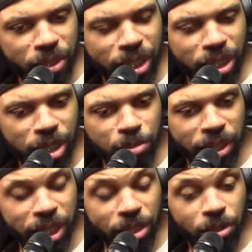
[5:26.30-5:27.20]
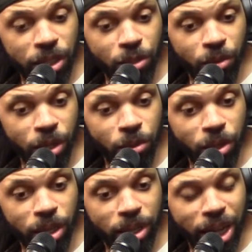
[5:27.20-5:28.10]
uh, but he he the one
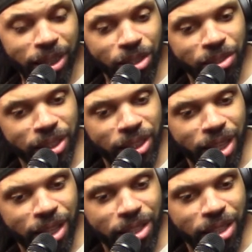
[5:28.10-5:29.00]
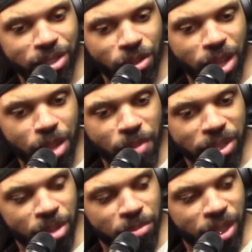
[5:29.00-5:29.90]
who uh, I thought see so that
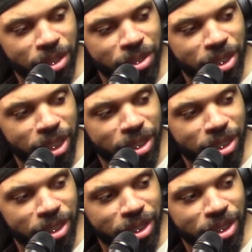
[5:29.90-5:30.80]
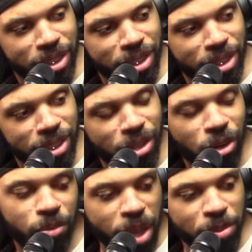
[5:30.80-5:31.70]
makes him younger than uh,
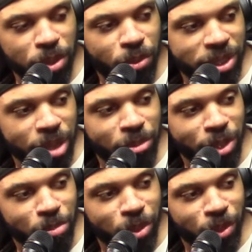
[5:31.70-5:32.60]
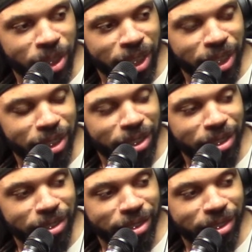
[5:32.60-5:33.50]
or maybe what's name wasn't born yet.
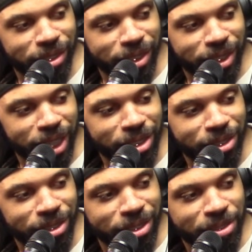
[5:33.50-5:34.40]
Uh, Gaetano.